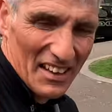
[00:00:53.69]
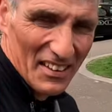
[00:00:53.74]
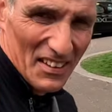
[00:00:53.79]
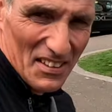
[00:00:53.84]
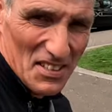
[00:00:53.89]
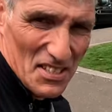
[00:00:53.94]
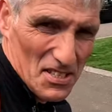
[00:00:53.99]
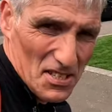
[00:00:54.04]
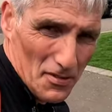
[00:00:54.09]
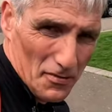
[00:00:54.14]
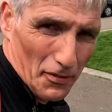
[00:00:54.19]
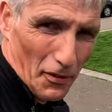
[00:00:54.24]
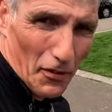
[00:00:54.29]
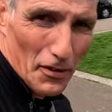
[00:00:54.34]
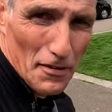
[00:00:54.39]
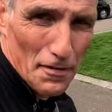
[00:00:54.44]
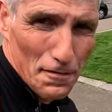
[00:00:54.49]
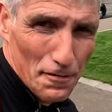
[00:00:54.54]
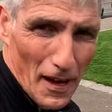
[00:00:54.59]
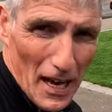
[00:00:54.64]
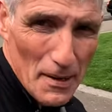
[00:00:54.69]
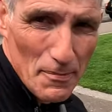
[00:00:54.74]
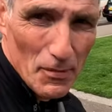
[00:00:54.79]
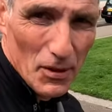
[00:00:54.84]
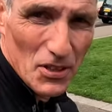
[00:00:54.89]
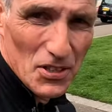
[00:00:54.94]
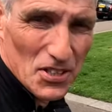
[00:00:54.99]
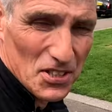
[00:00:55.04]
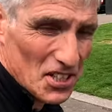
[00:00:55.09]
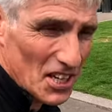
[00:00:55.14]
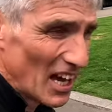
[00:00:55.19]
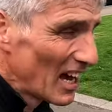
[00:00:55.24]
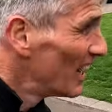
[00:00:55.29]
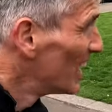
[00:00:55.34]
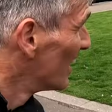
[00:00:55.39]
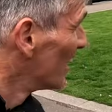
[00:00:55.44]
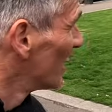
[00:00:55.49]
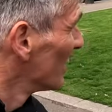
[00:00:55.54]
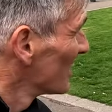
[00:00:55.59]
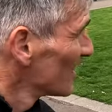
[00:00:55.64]
This is the very famous
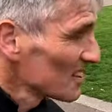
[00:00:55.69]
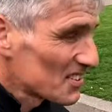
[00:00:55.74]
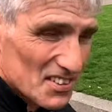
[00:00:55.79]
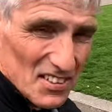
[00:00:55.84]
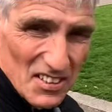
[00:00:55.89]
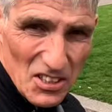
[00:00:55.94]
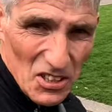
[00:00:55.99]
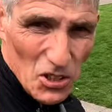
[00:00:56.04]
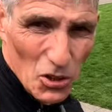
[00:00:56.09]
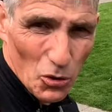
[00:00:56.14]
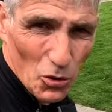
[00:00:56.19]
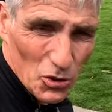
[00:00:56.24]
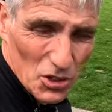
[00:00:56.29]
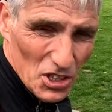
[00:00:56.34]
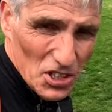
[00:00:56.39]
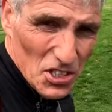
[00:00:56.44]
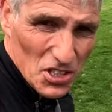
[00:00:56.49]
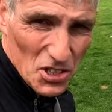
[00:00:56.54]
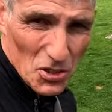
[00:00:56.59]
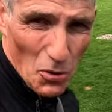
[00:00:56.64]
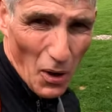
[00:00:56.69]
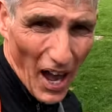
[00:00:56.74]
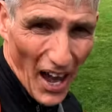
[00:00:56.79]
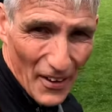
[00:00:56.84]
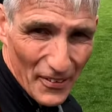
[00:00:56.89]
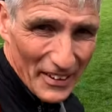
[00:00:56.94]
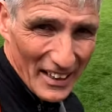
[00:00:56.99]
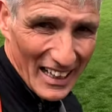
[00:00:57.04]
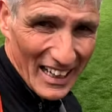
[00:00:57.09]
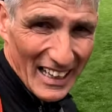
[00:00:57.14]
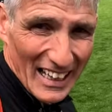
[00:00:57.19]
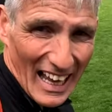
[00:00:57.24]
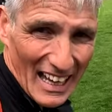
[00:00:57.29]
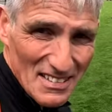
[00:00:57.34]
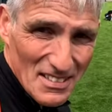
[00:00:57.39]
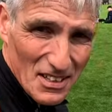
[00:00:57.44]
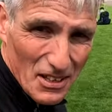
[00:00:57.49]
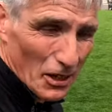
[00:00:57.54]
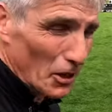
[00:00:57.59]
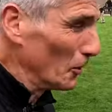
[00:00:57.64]
St George's Square in
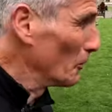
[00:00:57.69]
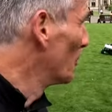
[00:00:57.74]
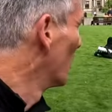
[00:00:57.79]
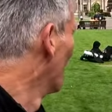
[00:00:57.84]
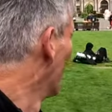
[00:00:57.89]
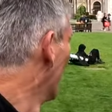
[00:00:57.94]
Glasgow.